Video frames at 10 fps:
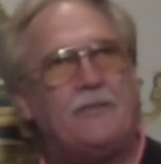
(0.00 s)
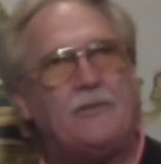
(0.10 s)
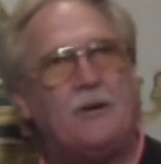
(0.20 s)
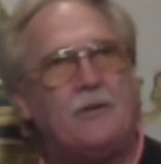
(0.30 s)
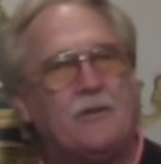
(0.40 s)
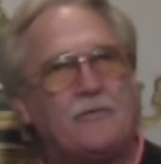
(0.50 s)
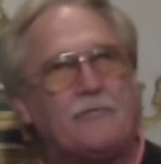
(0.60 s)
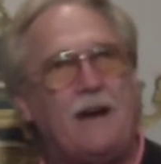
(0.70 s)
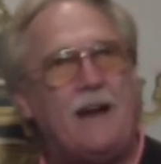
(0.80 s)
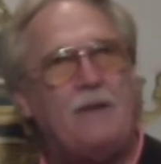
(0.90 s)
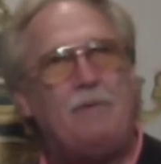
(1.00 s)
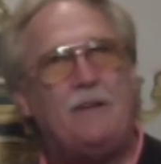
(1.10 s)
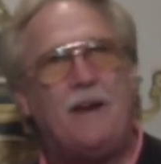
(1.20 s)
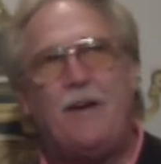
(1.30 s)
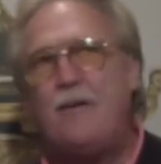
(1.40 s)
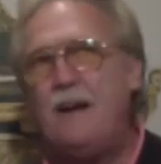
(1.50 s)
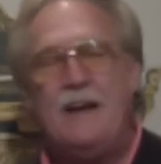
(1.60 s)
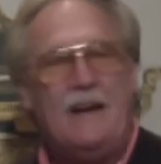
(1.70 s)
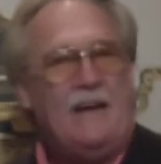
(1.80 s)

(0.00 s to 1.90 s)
the toe goes right up in the air.